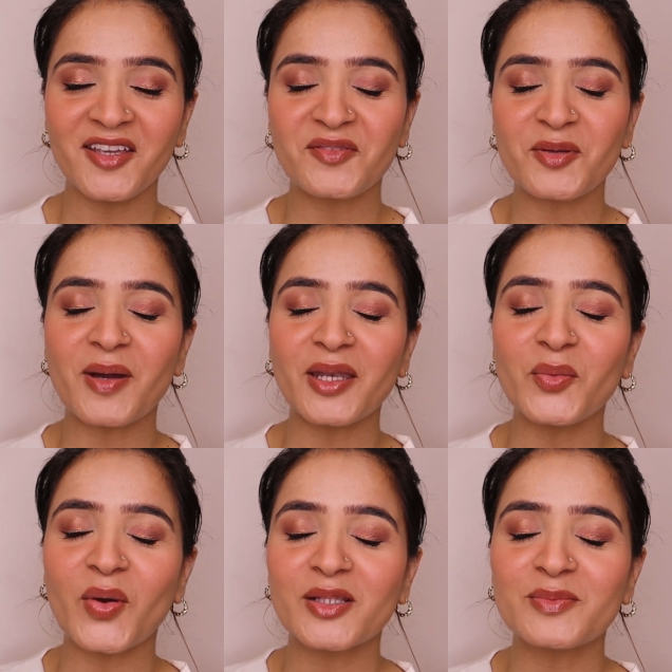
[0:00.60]
Hi everybody,
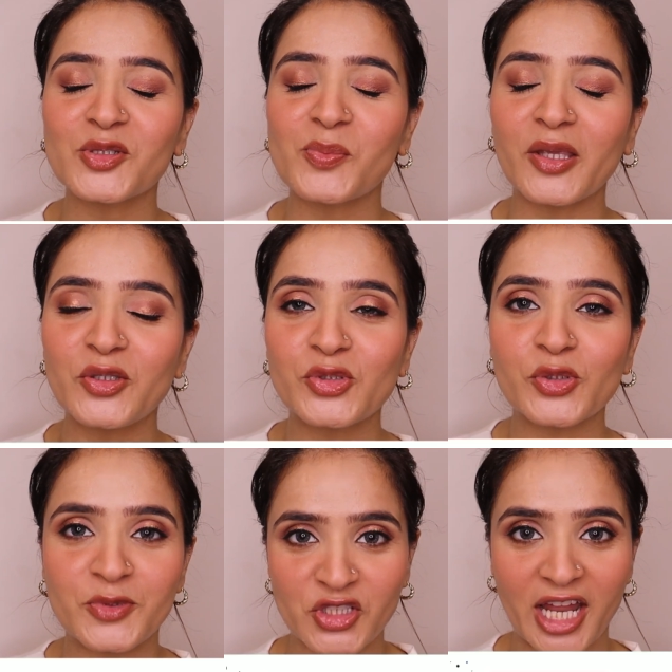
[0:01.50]
welcome to my
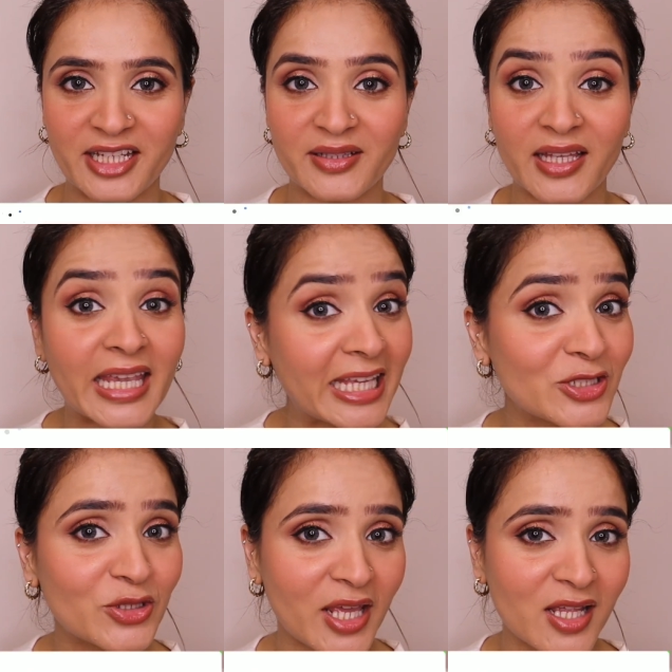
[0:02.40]
YouTube channel.
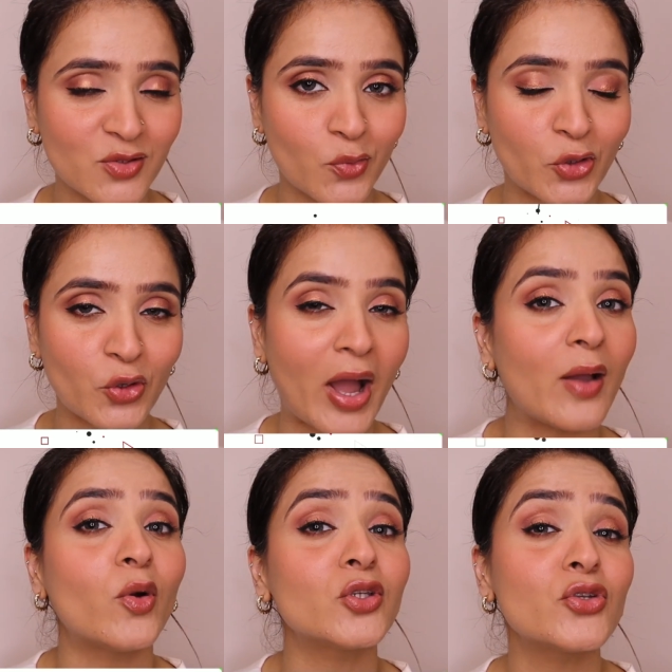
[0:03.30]
In today's video,
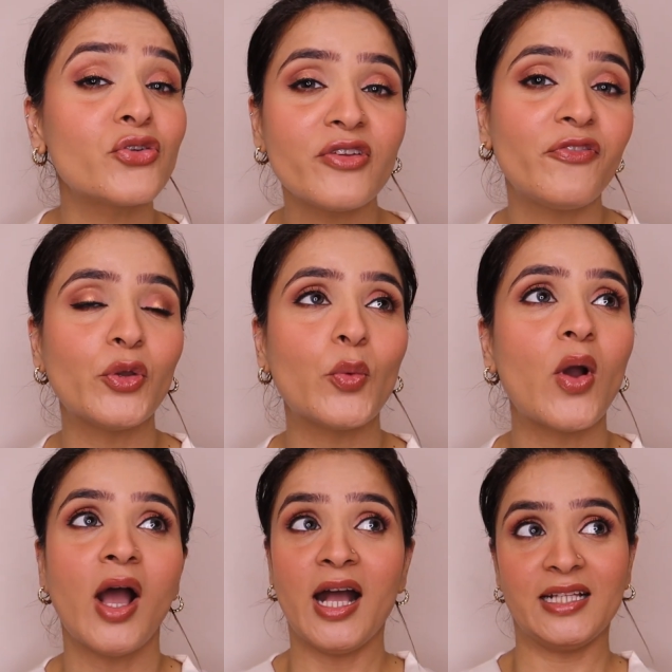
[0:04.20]
I want to
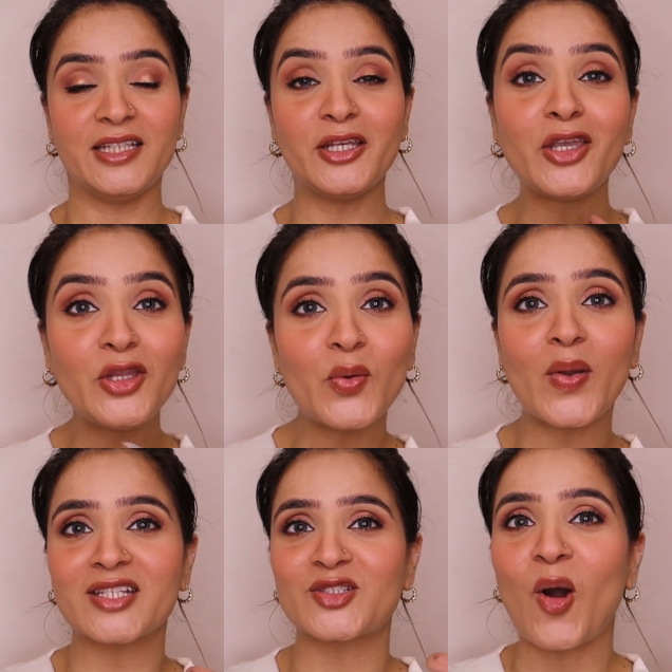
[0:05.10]
review the
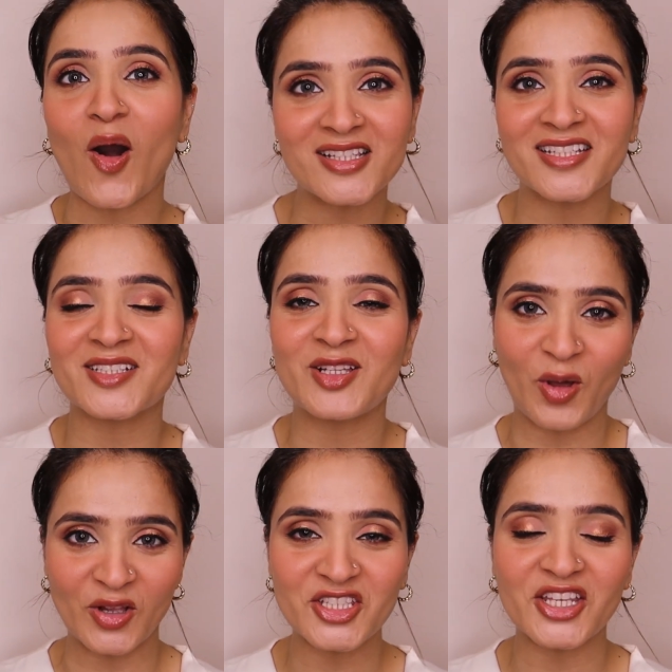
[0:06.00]
newest, hottest
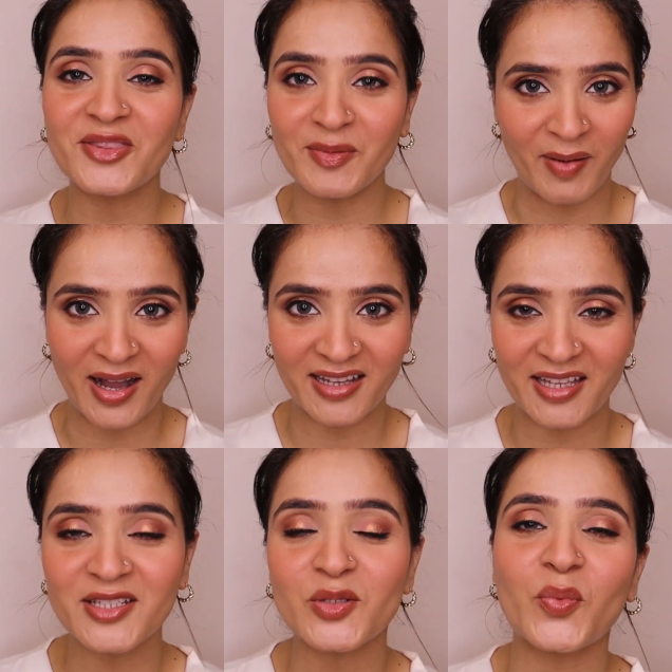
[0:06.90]
launch in the
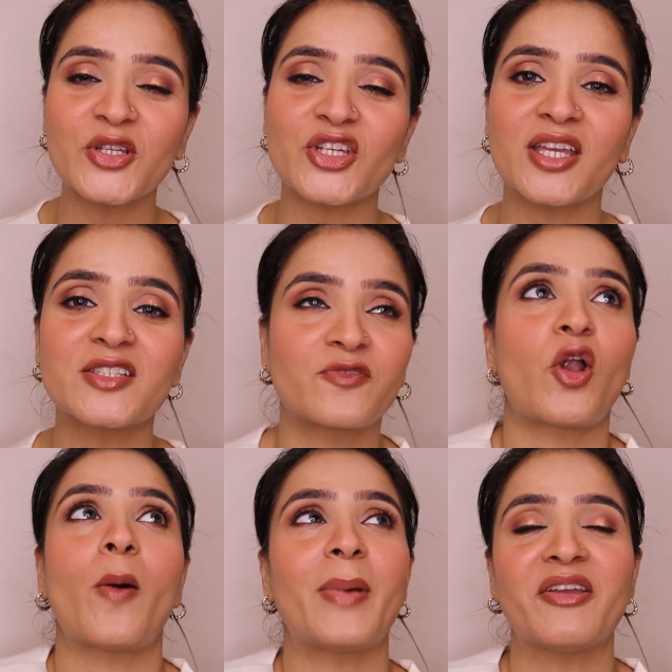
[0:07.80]
market, which is
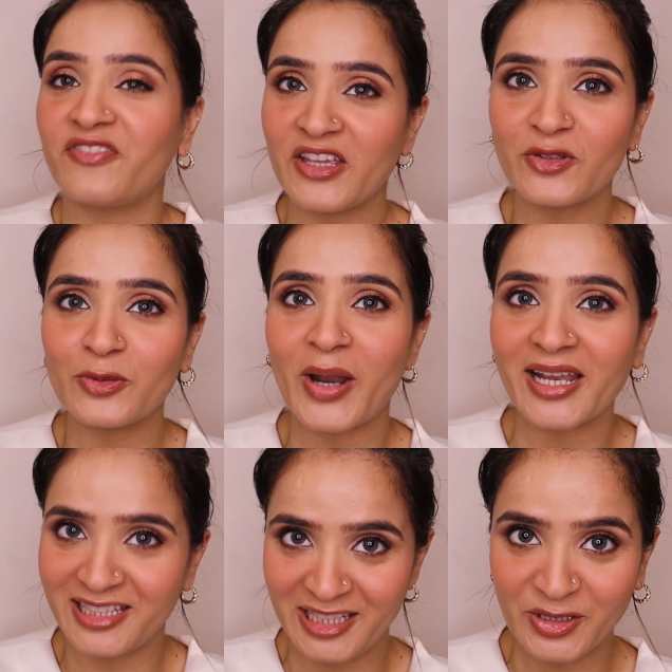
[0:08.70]
from my favorite
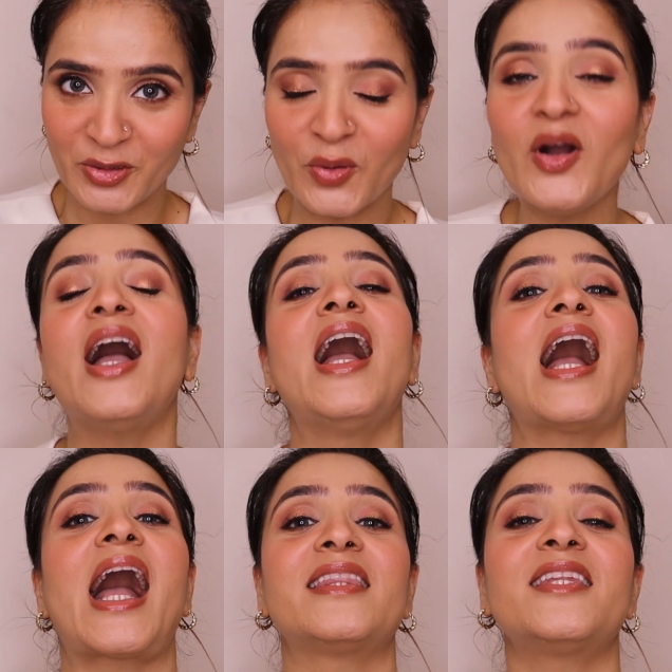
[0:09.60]
brand Kiro,
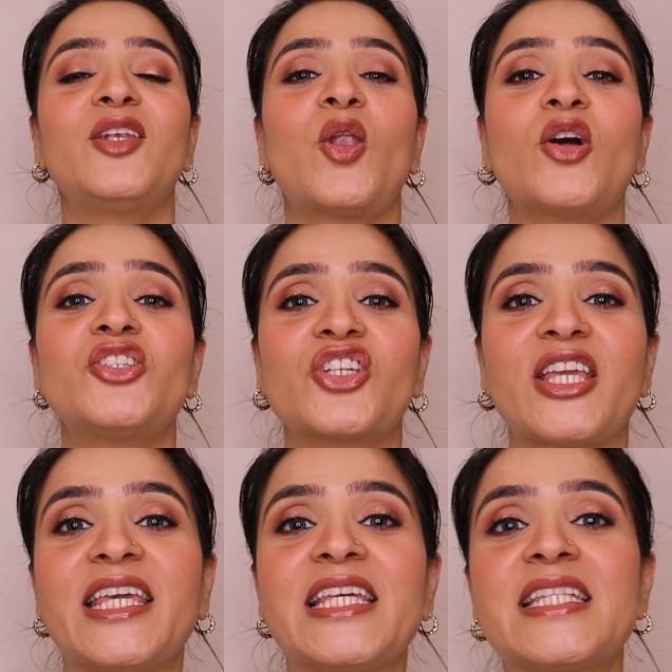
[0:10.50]
and that launch
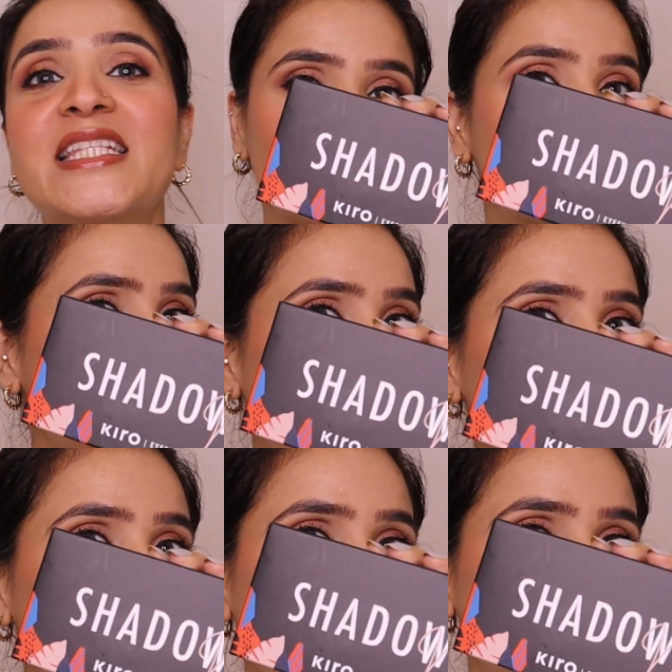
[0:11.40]
is
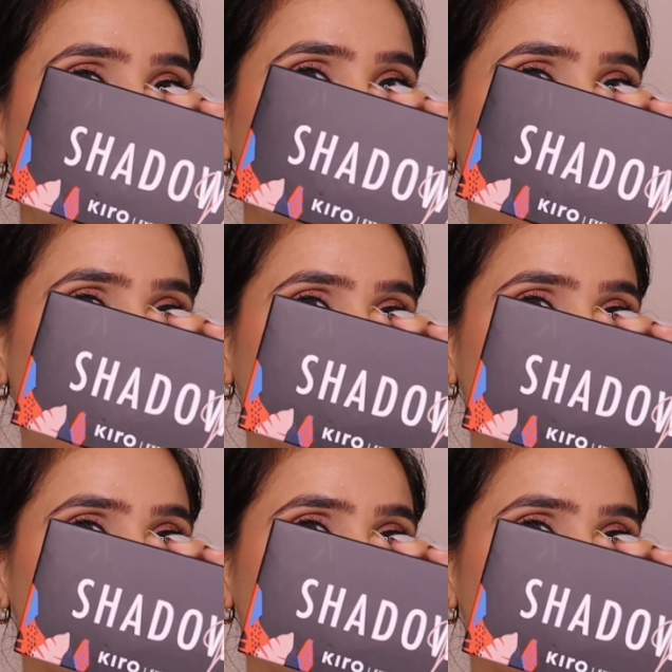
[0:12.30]
Shadow Me